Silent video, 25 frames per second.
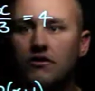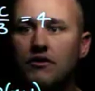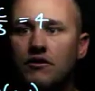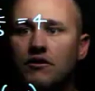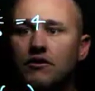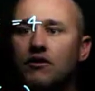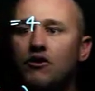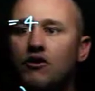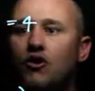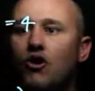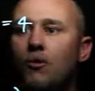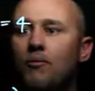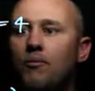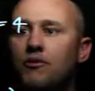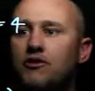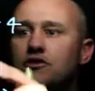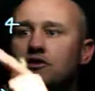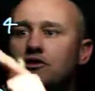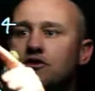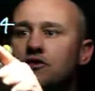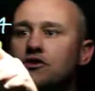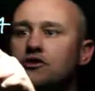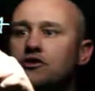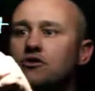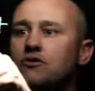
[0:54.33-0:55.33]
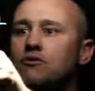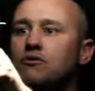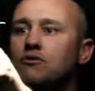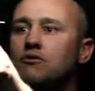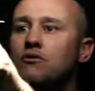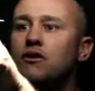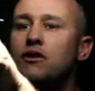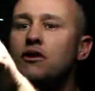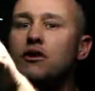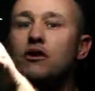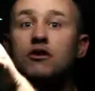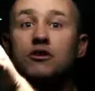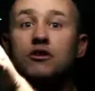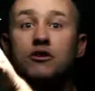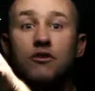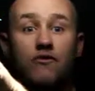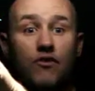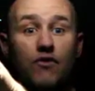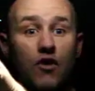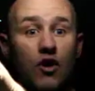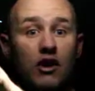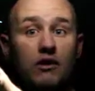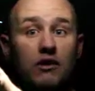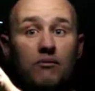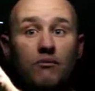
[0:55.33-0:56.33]
that the opposite to
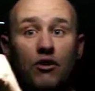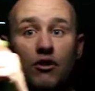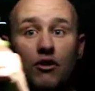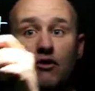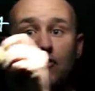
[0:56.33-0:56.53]
dividing by